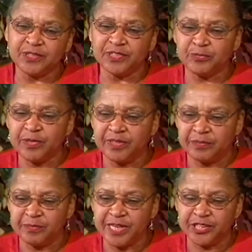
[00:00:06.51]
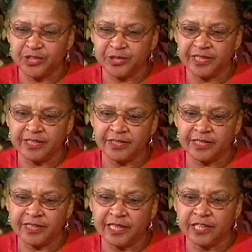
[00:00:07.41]
chemistry as my major, and
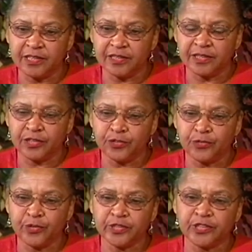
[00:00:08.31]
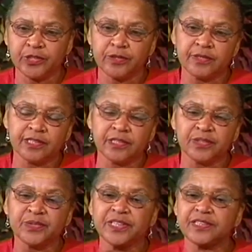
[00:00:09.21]
uh, I therefore chose
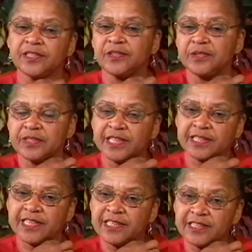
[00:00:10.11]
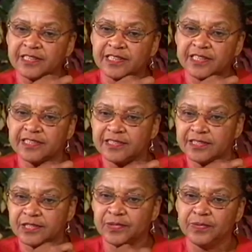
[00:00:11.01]
Illinois Institute of Technology as
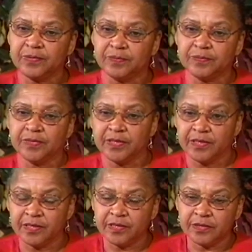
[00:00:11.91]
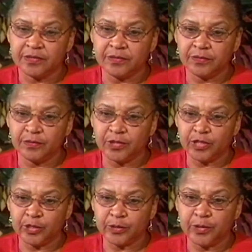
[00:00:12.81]
the school to
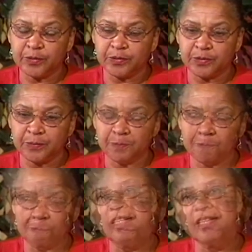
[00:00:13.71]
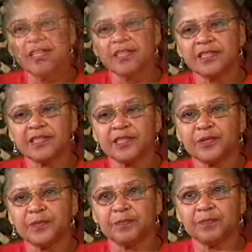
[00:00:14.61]
uh, go to.
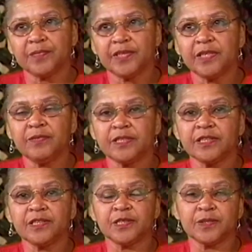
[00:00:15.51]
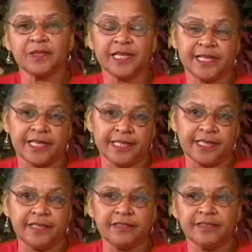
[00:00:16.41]
So it was a good school I got
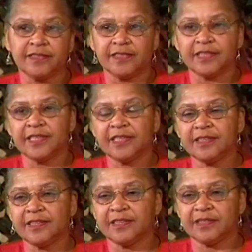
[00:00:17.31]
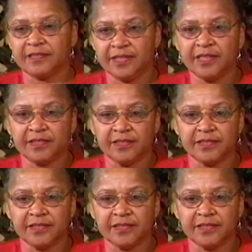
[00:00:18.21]
in, and uh, yeah,